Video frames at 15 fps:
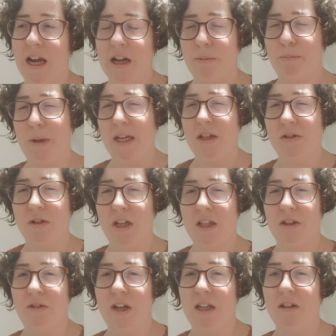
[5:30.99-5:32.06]
Had beads on
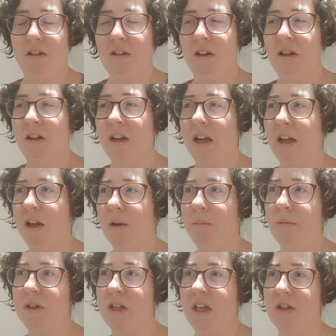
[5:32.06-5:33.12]
either end.
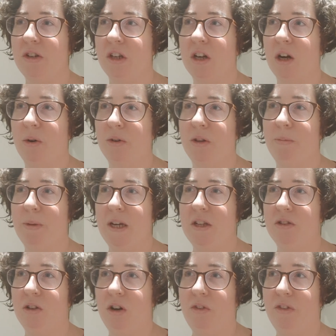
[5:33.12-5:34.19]
She literally cut one of the
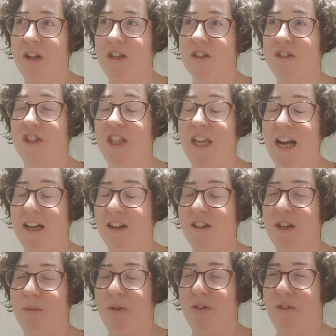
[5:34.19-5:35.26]
beads off and just
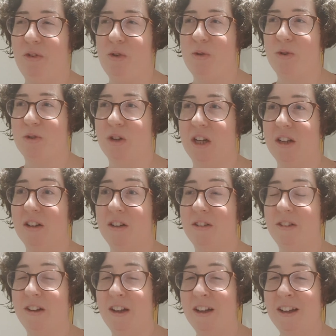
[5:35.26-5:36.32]
yanked it with her full strength,
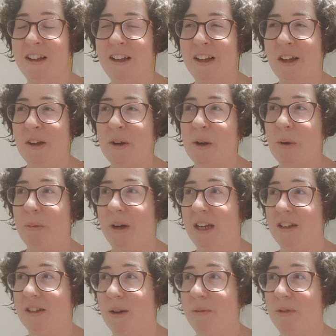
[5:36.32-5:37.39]

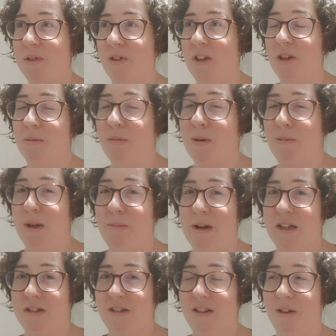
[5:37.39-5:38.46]
which I'm sure you can probably
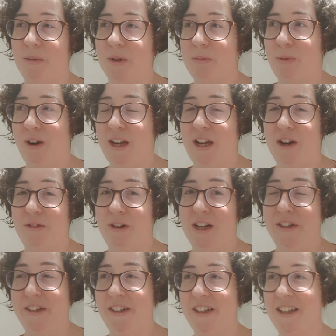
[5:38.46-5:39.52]
imagine was pretty
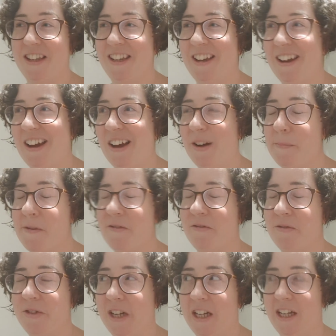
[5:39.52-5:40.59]
horrendous.
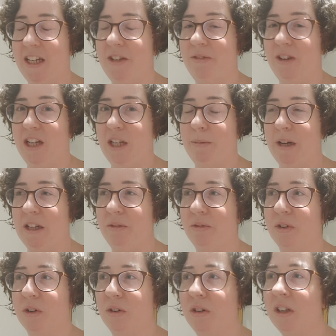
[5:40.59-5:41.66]
Really, really
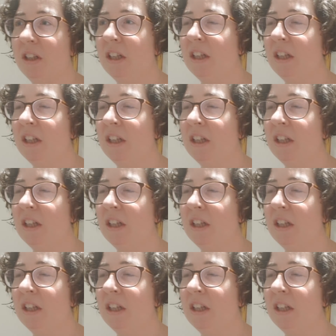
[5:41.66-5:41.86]
painful.